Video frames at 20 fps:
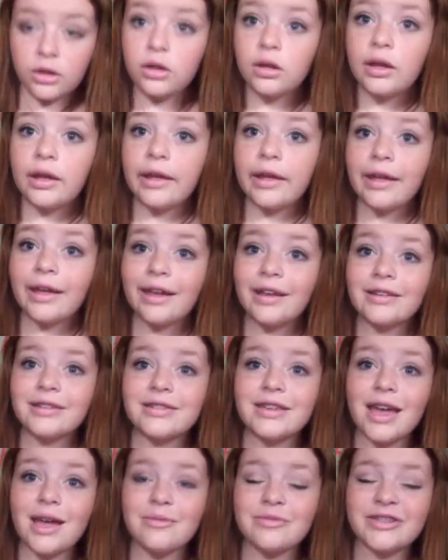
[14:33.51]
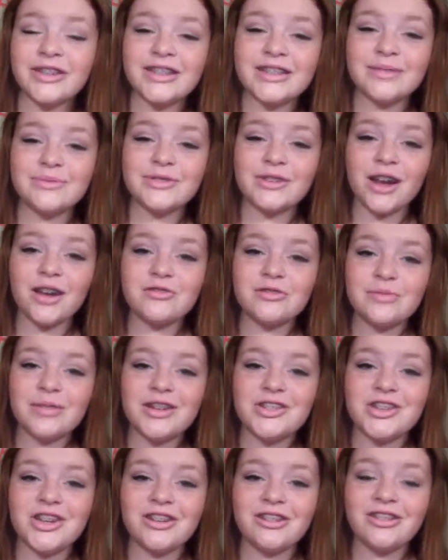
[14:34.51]
And yeah, please subscribe to my
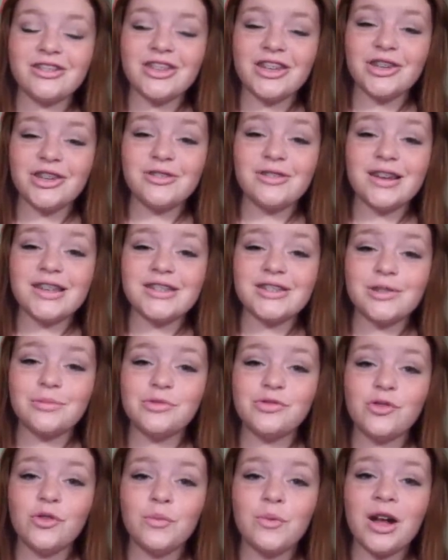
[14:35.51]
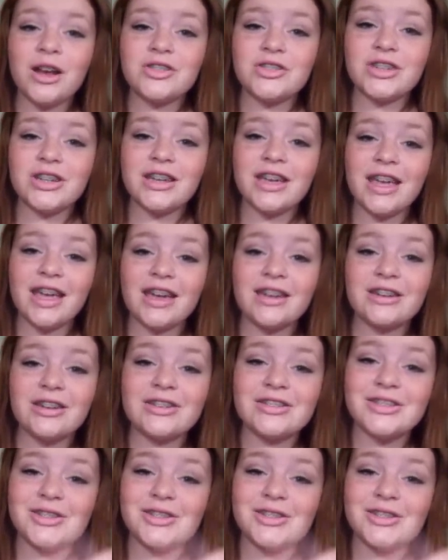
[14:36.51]
channel, and thank you guys so much for watching, and I'll see